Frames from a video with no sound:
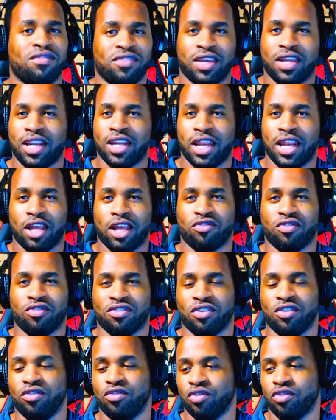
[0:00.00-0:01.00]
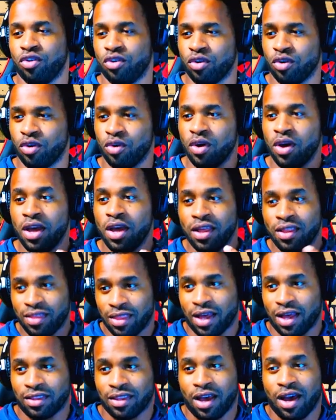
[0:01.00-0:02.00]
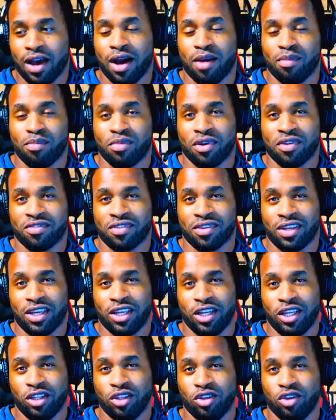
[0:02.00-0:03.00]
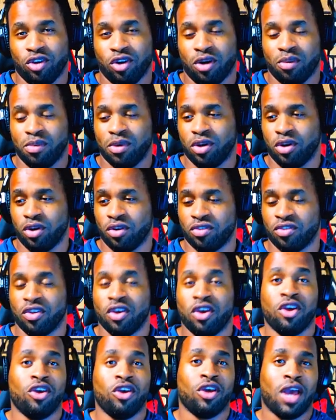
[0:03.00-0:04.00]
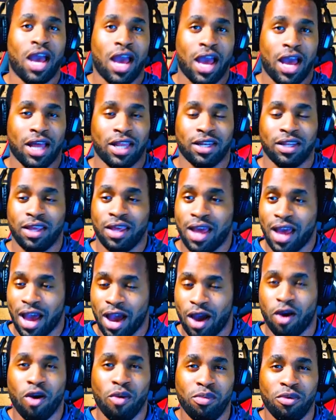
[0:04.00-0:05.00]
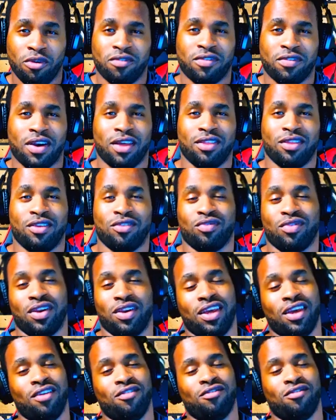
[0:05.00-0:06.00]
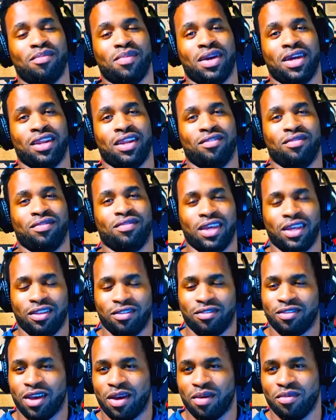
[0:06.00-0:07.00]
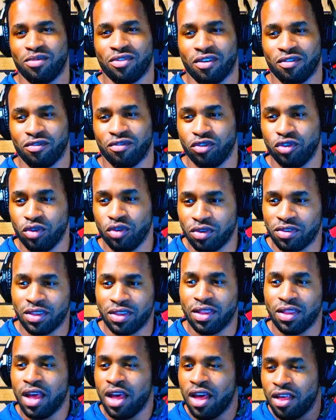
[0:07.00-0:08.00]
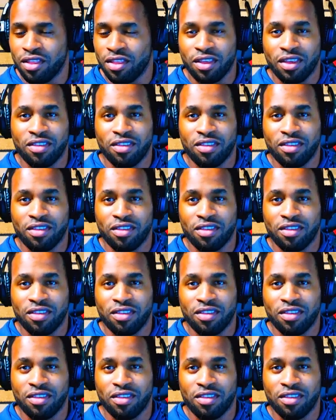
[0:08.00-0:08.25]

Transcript: electrons in total that are present in the d orbitals. And I hope you found this really informative in terms of using this